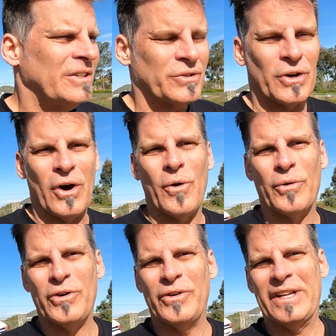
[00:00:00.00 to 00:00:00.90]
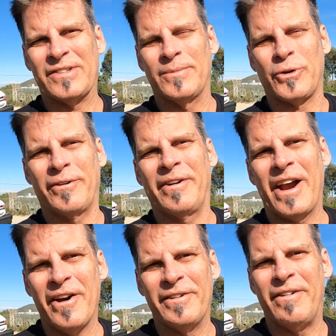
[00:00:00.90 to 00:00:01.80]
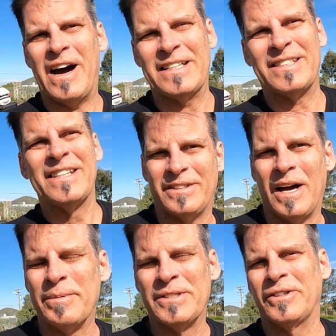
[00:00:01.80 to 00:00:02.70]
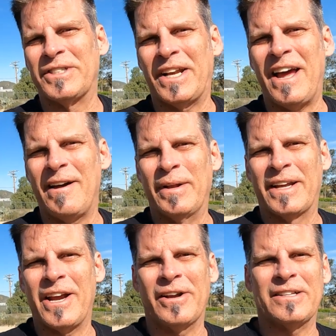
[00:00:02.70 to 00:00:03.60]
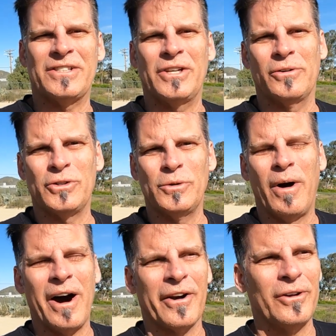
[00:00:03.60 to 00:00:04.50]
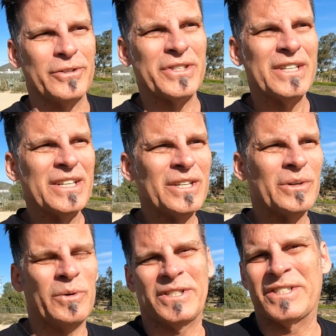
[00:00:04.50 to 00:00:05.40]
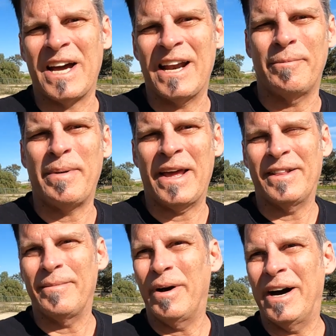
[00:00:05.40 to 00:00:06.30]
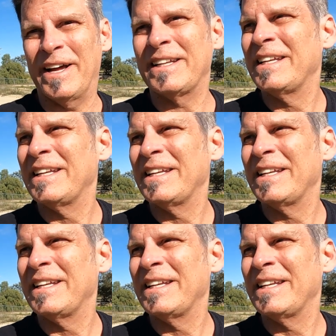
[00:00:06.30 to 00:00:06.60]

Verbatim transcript: So you need some sort of an air device. Up until today, I've been carrying CO2 bottles, which is kind of a pain in the butt.